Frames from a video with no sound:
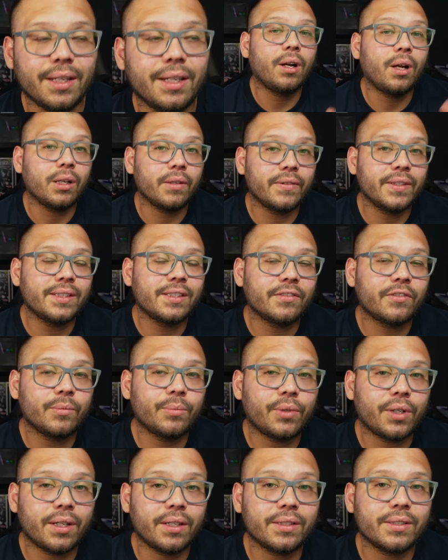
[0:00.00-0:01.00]
All of these
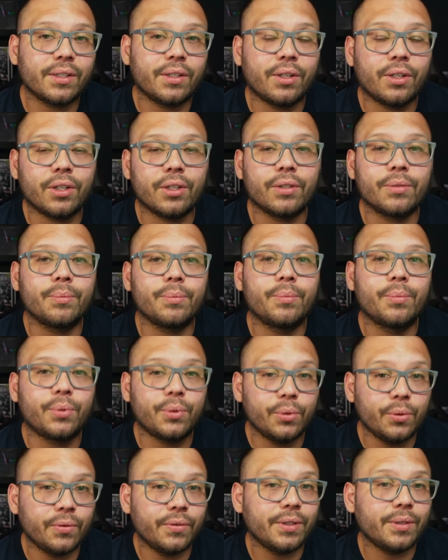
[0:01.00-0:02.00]
different products are
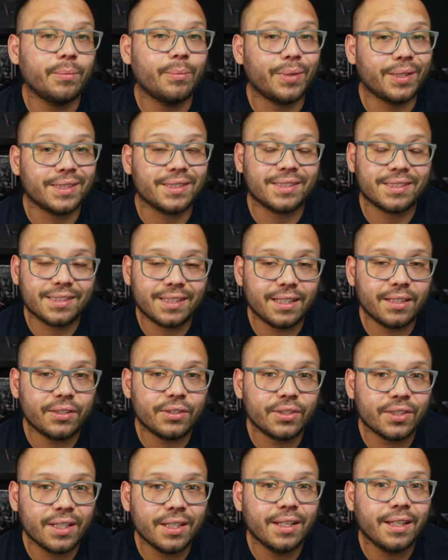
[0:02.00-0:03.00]
proven best
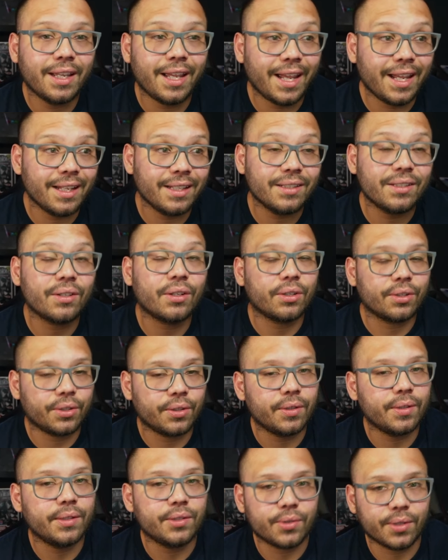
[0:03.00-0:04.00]
sellers and are
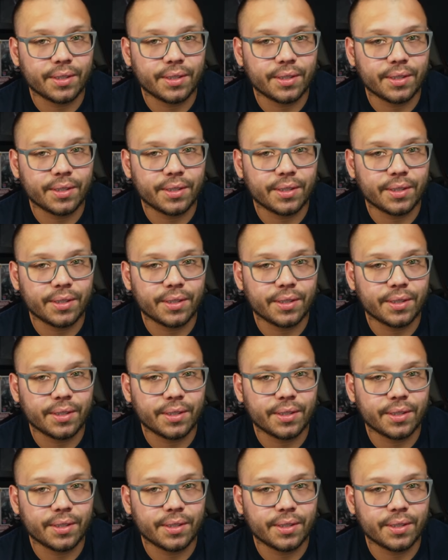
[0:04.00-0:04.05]
currently